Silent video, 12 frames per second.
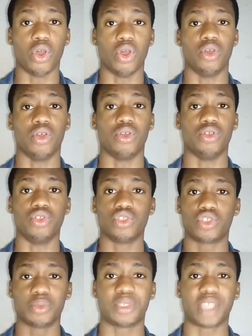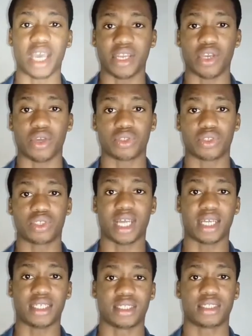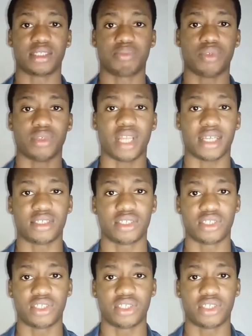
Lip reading: YouTube channels that